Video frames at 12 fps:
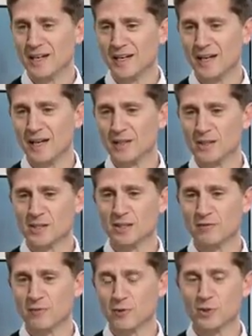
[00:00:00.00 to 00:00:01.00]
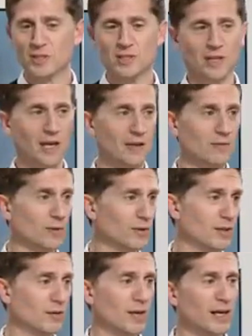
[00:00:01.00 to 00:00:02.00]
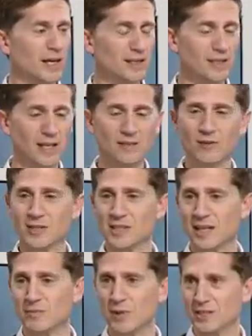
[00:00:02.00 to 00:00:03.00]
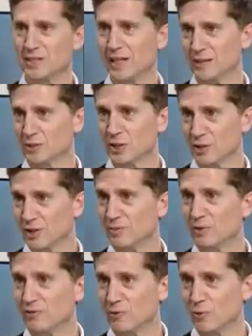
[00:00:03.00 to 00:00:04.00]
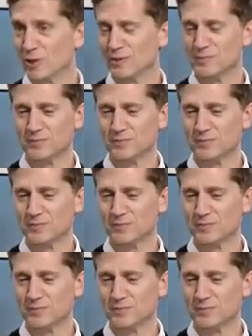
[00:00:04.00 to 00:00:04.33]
This is the first, none of us had been to Algeria before.